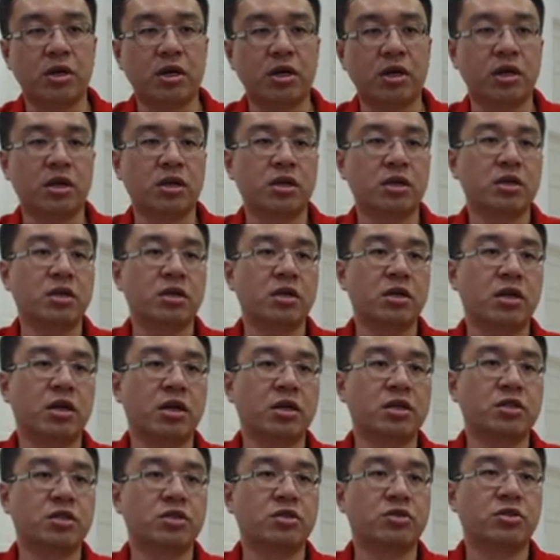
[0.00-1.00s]
at
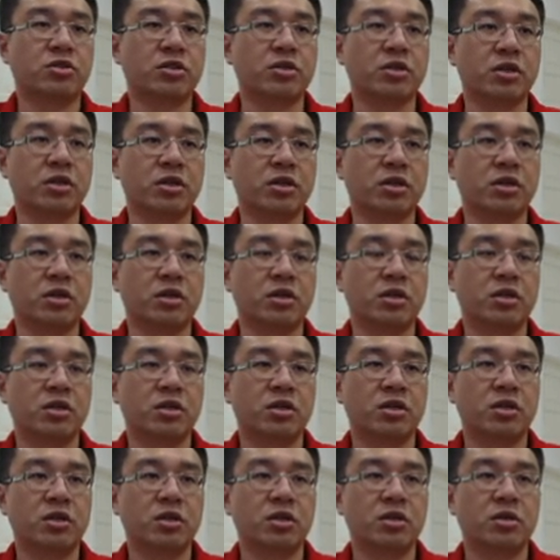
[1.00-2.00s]
h3
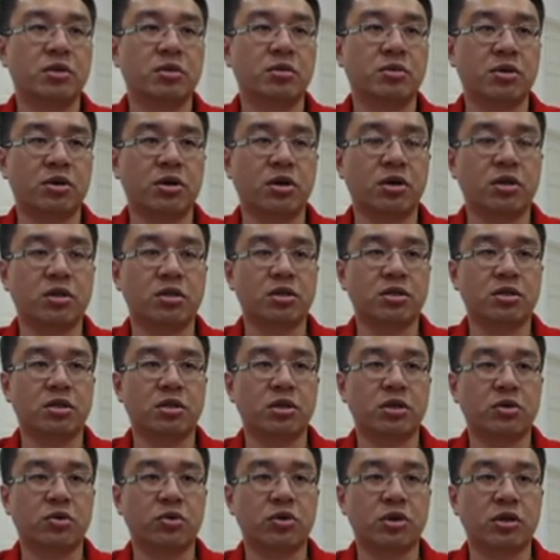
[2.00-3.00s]
because the
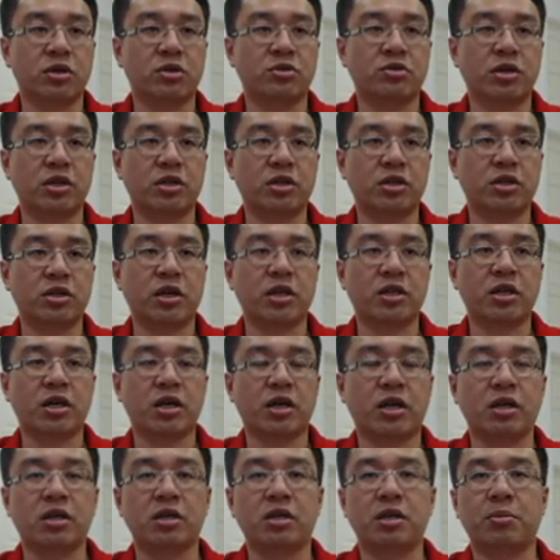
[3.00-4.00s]
queen trying to
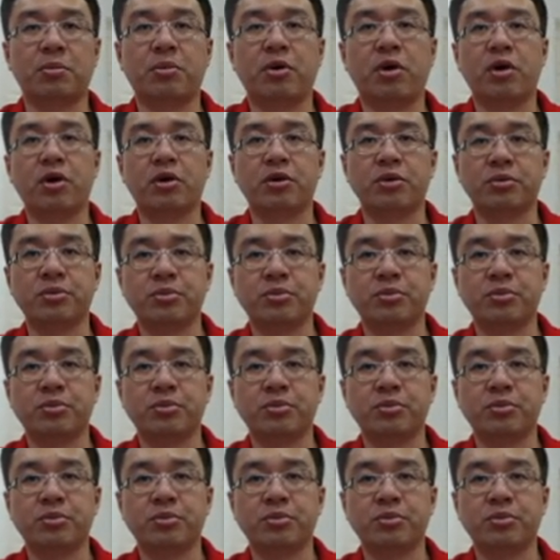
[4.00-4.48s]
attack the pawn.